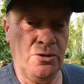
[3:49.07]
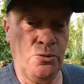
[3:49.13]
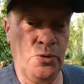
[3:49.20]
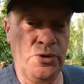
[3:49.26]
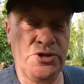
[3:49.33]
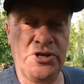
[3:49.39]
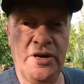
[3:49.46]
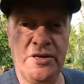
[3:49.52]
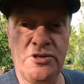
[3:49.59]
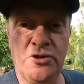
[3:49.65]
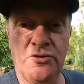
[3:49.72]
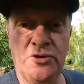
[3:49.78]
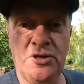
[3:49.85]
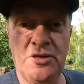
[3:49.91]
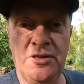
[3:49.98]
We checked
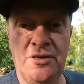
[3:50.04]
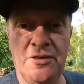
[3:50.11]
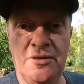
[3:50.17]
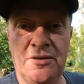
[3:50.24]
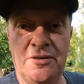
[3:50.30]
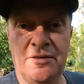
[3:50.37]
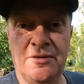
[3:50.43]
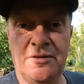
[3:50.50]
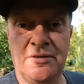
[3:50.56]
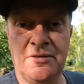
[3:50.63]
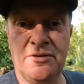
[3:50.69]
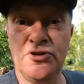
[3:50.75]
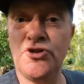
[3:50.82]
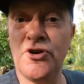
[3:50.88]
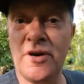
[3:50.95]
on the
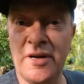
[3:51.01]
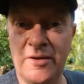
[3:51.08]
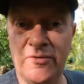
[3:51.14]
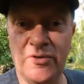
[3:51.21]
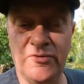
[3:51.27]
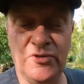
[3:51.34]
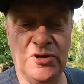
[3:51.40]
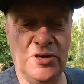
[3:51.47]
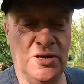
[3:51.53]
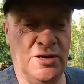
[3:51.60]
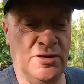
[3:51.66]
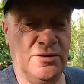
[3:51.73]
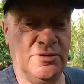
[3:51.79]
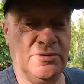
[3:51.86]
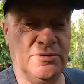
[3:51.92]
driver of the
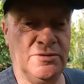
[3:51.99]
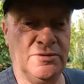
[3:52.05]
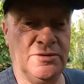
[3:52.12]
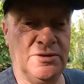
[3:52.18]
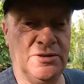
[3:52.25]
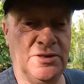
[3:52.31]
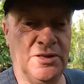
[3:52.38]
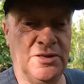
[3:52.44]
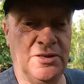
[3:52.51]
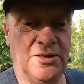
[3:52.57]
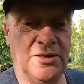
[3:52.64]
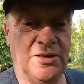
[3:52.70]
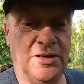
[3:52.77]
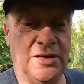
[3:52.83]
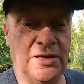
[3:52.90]
car,
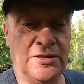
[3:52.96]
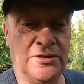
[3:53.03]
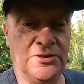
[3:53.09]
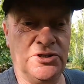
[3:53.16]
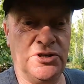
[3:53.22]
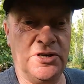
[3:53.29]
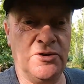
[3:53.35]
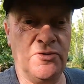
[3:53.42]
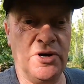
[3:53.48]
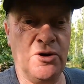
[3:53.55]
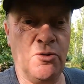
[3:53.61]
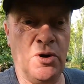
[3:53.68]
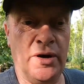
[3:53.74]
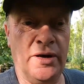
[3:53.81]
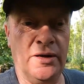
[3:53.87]
and she
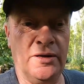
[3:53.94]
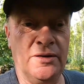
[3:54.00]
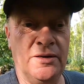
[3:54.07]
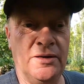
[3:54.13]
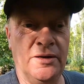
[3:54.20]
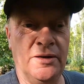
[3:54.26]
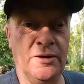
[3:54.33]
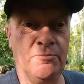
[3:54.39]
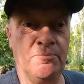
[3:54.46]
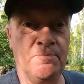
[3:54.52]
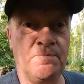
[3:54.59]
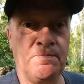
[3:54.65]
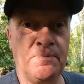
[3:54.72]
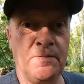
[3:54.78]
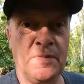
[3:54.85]
required
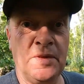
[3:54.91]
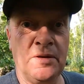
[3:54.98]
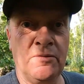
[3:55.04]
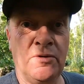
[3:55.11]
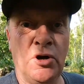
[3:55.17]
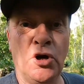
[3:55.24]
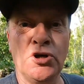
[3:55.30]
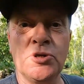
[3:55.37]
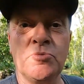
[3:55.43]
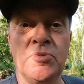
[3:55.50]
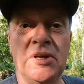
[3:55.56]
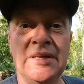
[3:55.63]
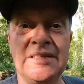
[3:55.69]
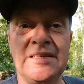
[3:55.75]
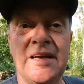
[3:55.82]

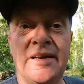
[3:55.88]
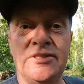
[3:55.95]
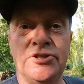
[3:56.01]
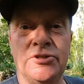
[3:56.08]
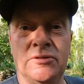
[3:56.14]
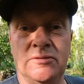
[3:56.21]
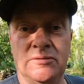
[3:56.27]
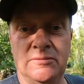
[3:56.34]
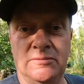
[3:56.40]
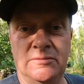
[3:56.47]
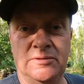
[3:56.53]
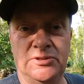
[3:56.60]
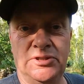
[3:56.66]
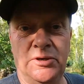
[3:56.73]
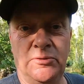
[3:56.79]
hospital attention,
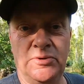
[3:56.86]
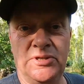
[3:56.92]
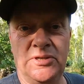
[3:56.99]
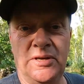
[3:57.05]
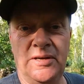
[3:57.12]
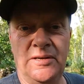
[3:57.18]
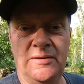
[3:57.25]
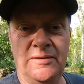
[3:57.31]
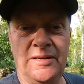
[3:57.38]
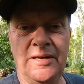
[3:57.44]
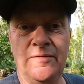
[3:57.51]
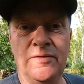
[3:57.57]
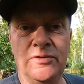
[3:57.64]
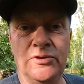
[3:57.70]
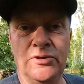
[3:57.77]
shall we say,
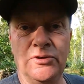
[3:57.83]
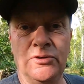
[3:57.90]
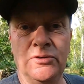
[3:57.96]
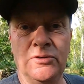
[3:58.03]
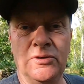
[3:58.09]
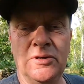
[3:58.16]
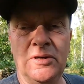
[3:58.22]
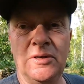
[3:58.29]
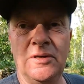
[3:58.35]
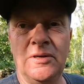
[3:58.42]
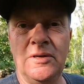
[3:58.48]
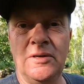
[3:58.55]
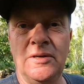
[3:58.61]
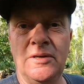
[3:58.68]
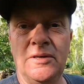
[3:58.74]
even though
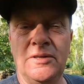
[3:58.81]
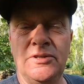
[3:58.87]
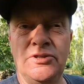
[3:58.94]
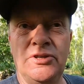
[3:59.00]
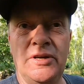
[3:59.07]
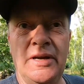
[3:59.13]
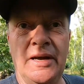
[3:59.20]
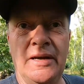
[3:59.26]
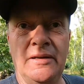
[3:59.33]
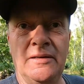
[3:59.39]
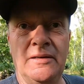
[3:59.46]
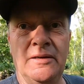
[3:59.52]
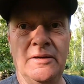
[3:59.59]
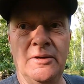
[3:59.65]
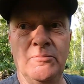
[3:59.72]
she had
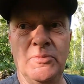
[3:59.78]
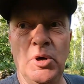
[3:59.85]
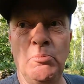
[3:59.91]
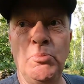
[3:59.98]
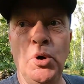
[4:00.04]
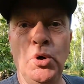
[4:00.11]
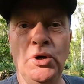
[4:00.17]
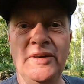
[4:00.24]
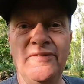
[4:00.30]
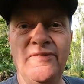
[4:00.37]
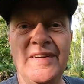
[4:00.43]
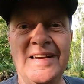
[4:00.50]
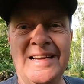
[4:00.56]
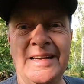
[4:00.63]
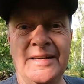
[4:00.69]
a poorly
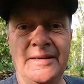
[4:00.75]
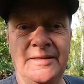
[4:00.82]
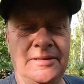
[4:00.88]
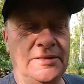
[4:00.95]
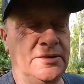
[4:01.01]
finger.